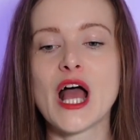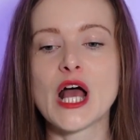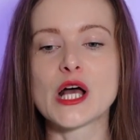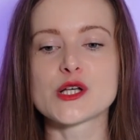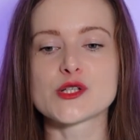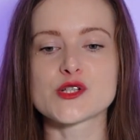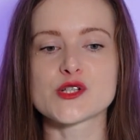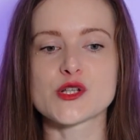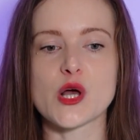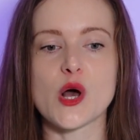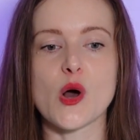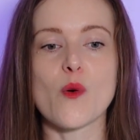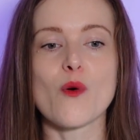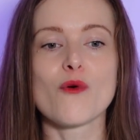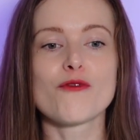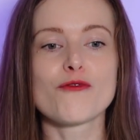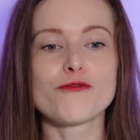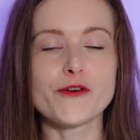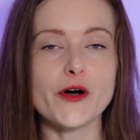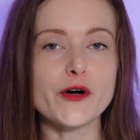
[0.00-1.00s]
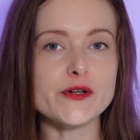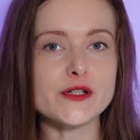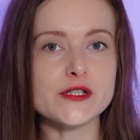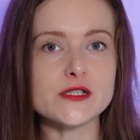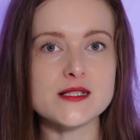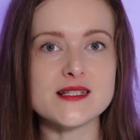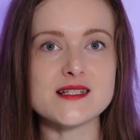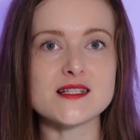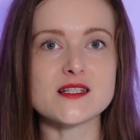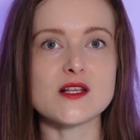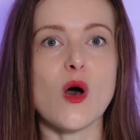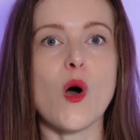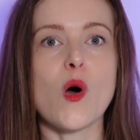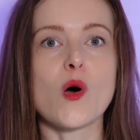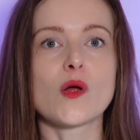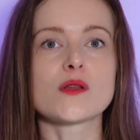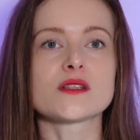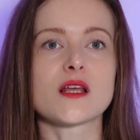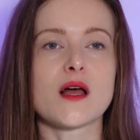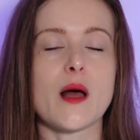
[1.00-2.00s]
So focus
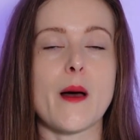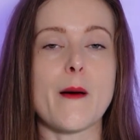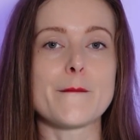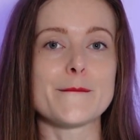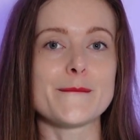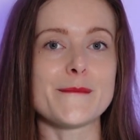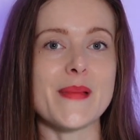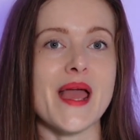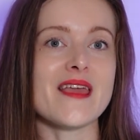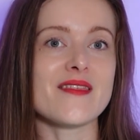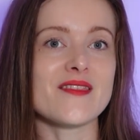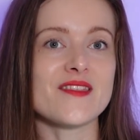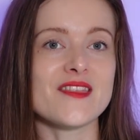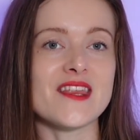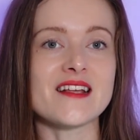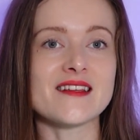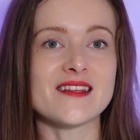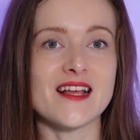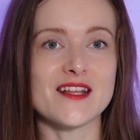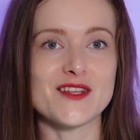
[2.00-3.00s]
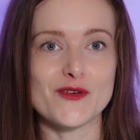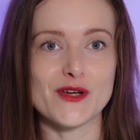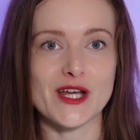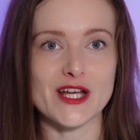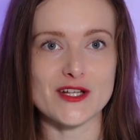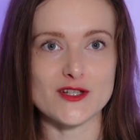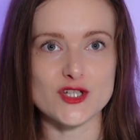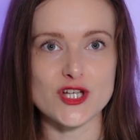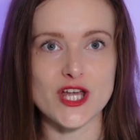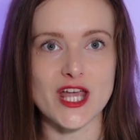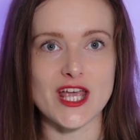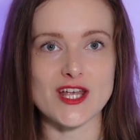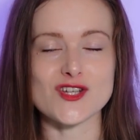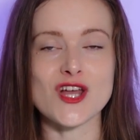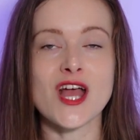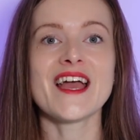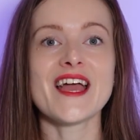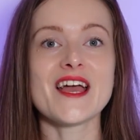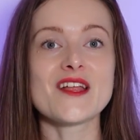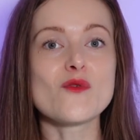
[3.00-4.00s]
on the main thing that you can change.
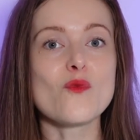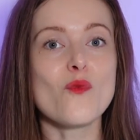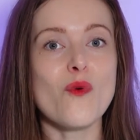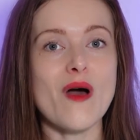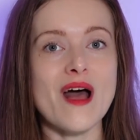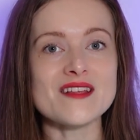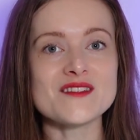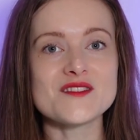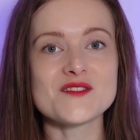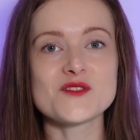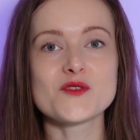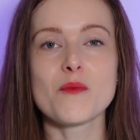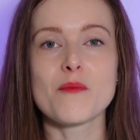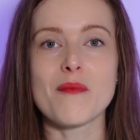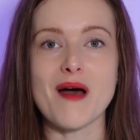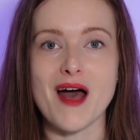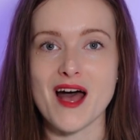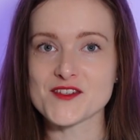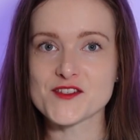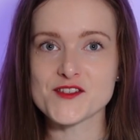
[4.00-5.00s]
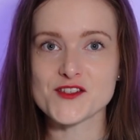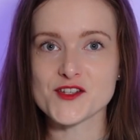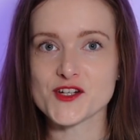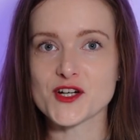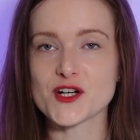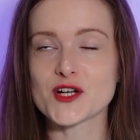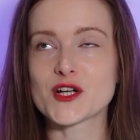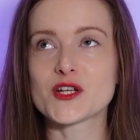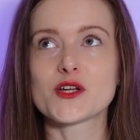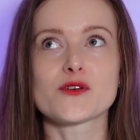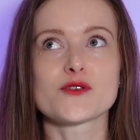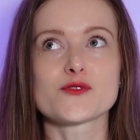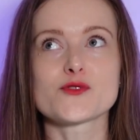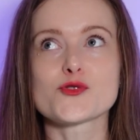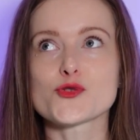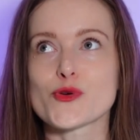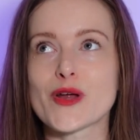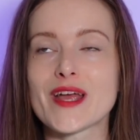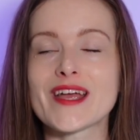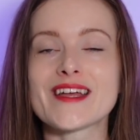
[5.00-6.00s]
And once you master your
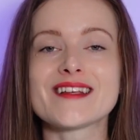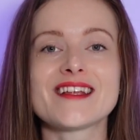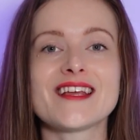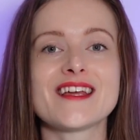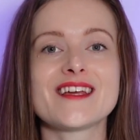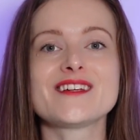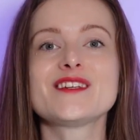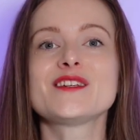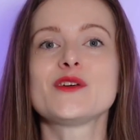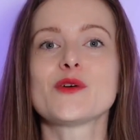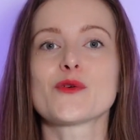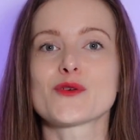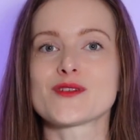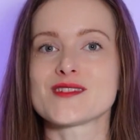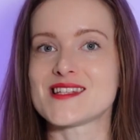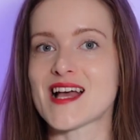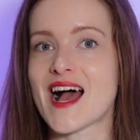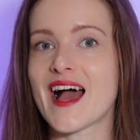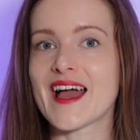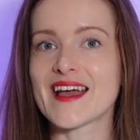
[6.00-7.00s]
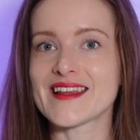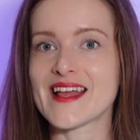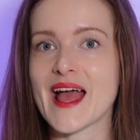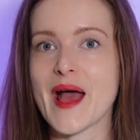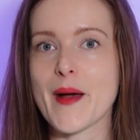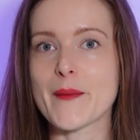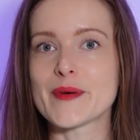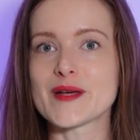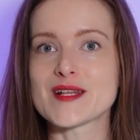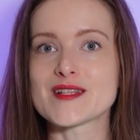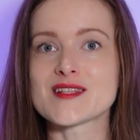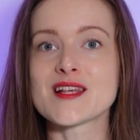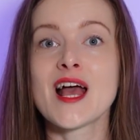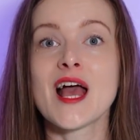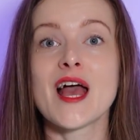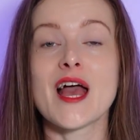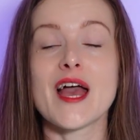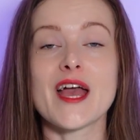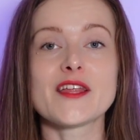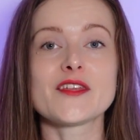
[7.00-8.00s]
training, your diet habits,
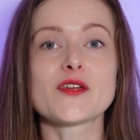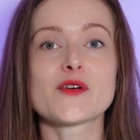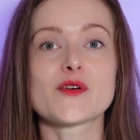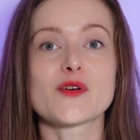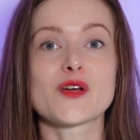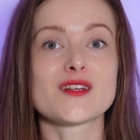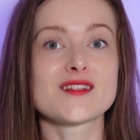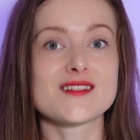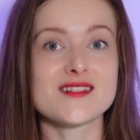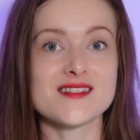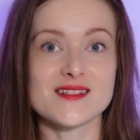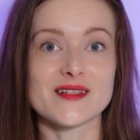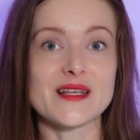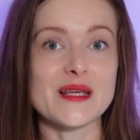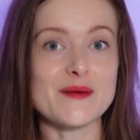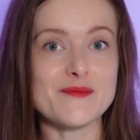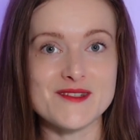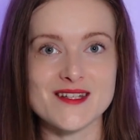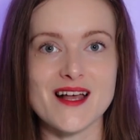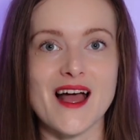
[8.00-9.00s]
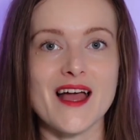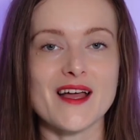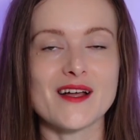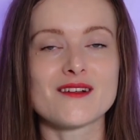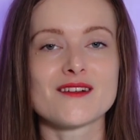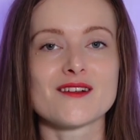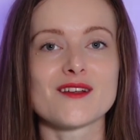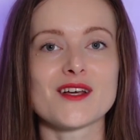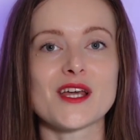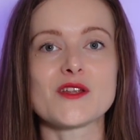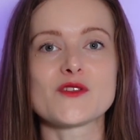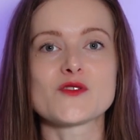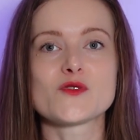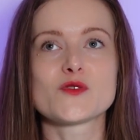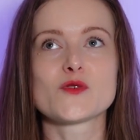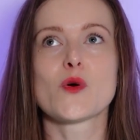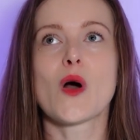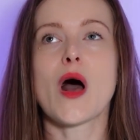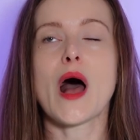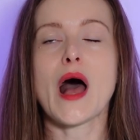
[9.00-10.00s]
and your sleep cycle
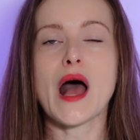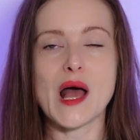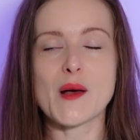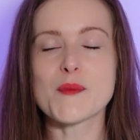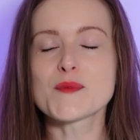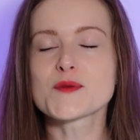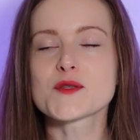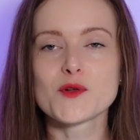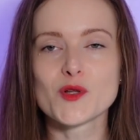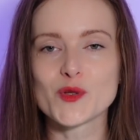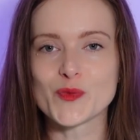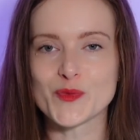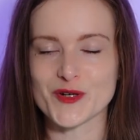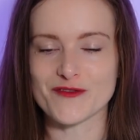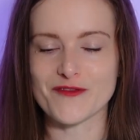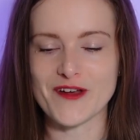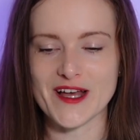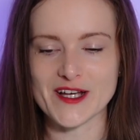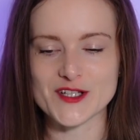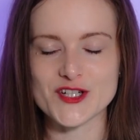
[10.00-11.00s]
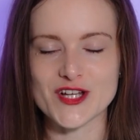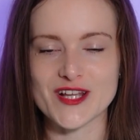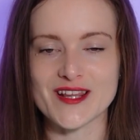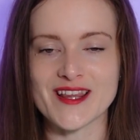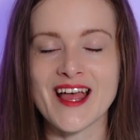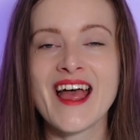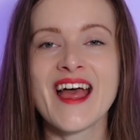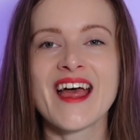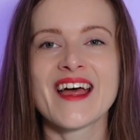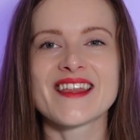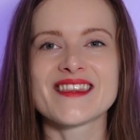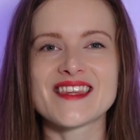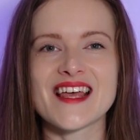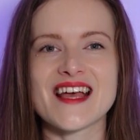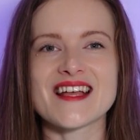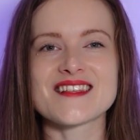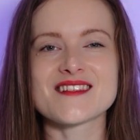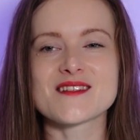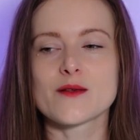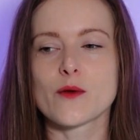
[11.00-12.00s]
into absolute perfection,
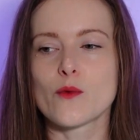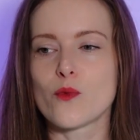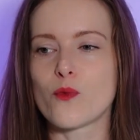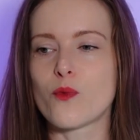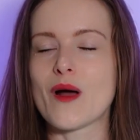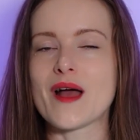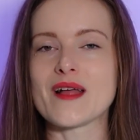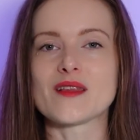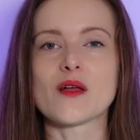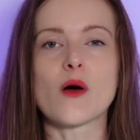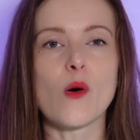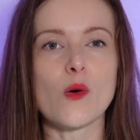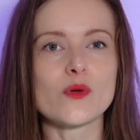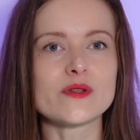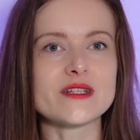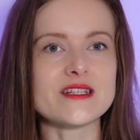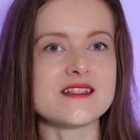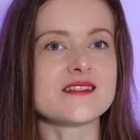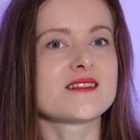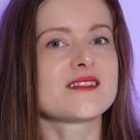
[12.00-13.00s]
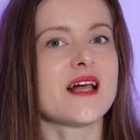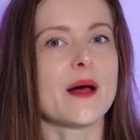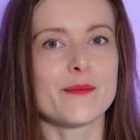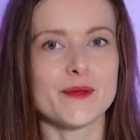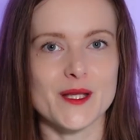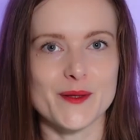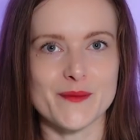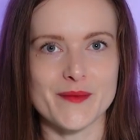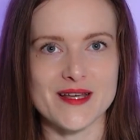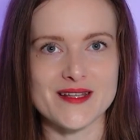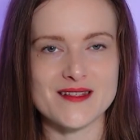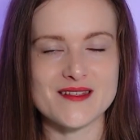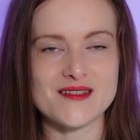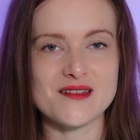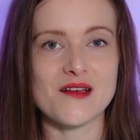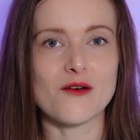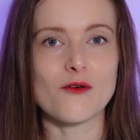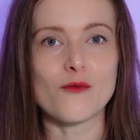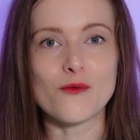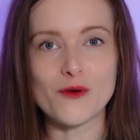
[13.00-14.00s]
that's when all these
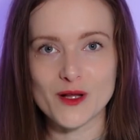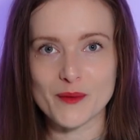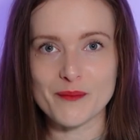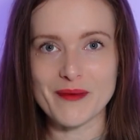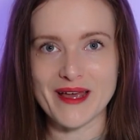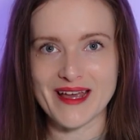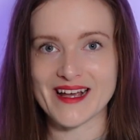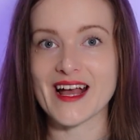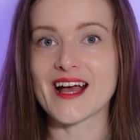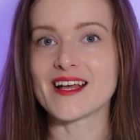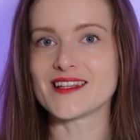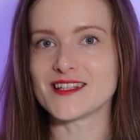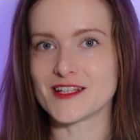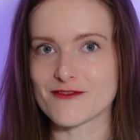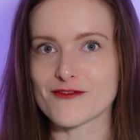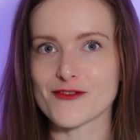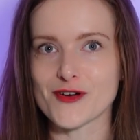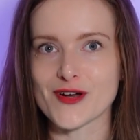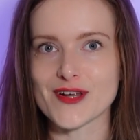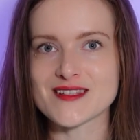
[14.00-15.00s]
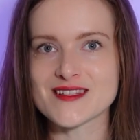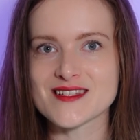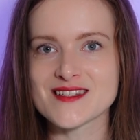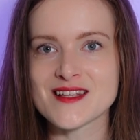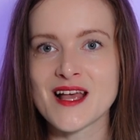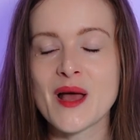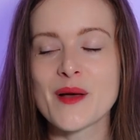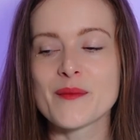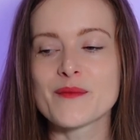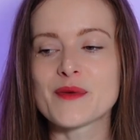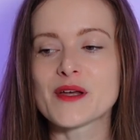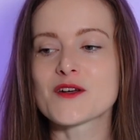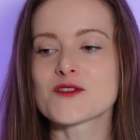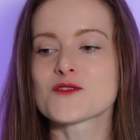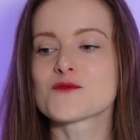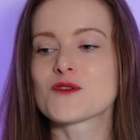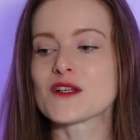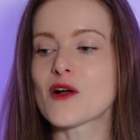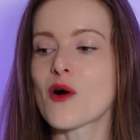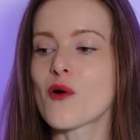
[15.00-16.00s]
supplements will make a difference. Because
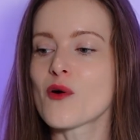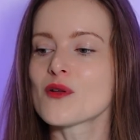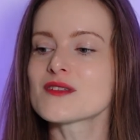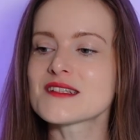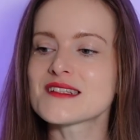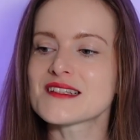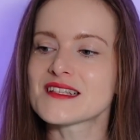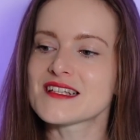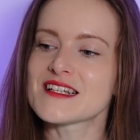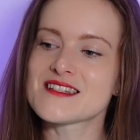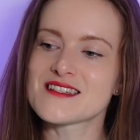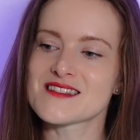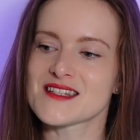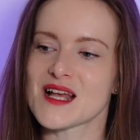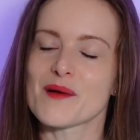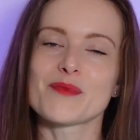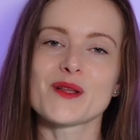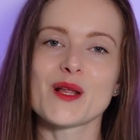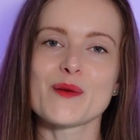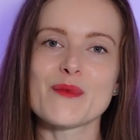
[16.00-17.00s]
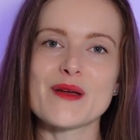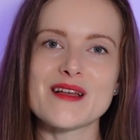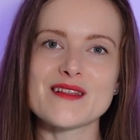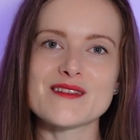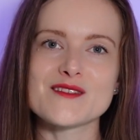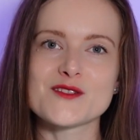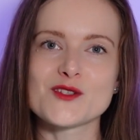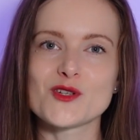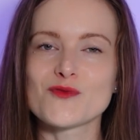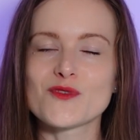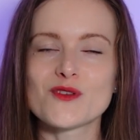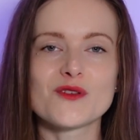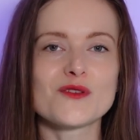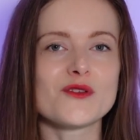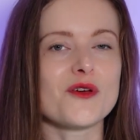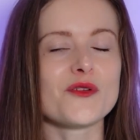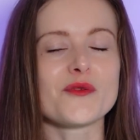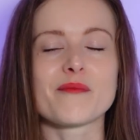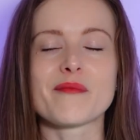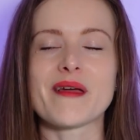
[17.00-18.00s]
with only these supplements, you will
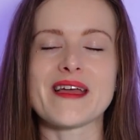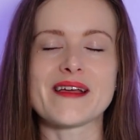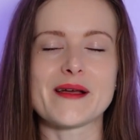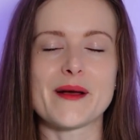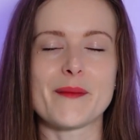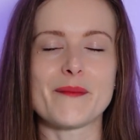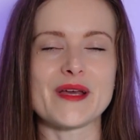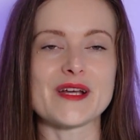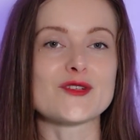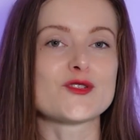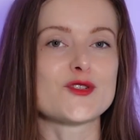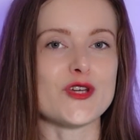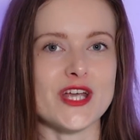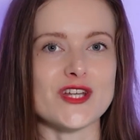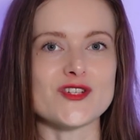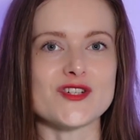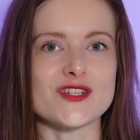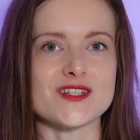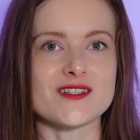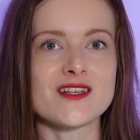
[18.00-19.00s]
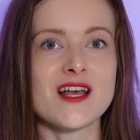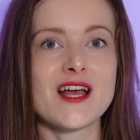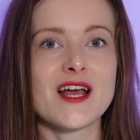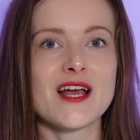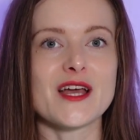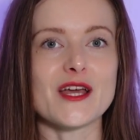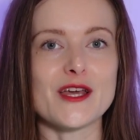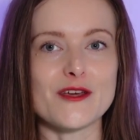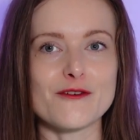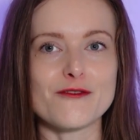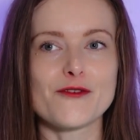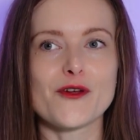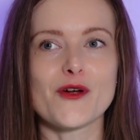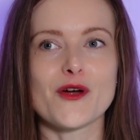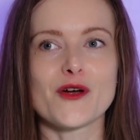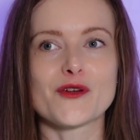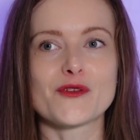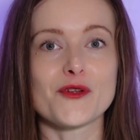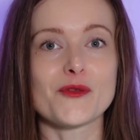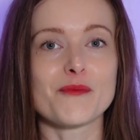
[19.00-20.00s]
not make a big changes if you
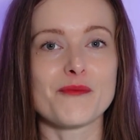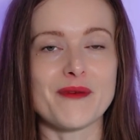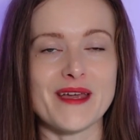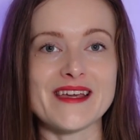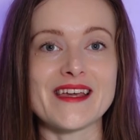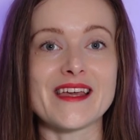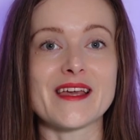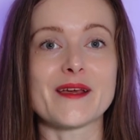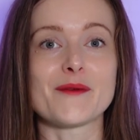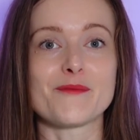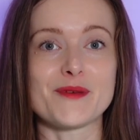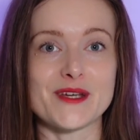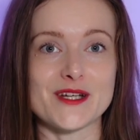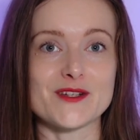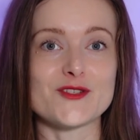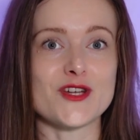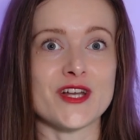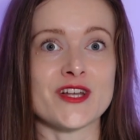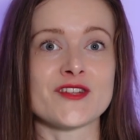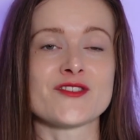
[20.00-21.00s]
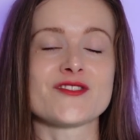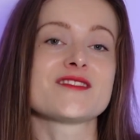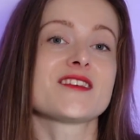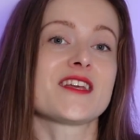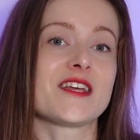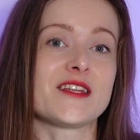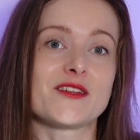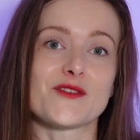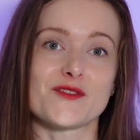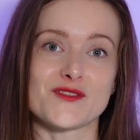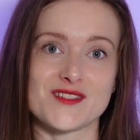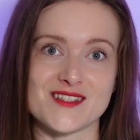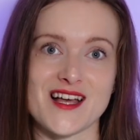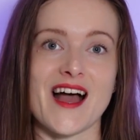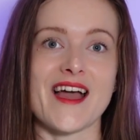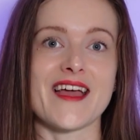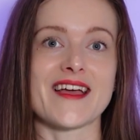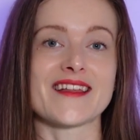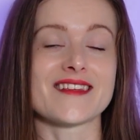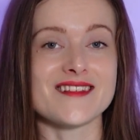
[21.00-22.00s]
are not making big changes in your
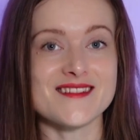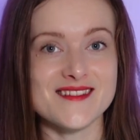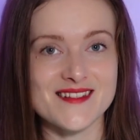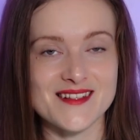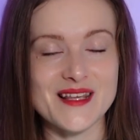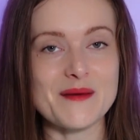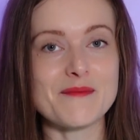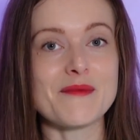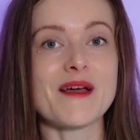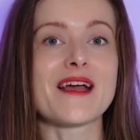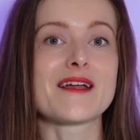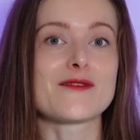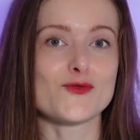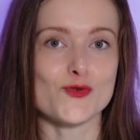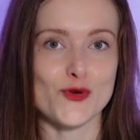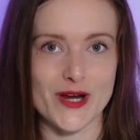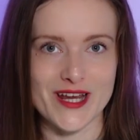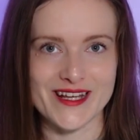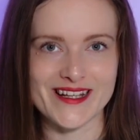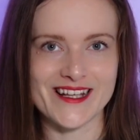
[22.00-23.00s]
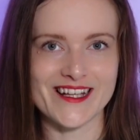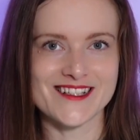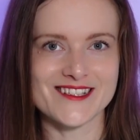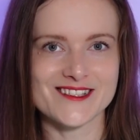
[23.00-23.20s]
diet, sleep, and training.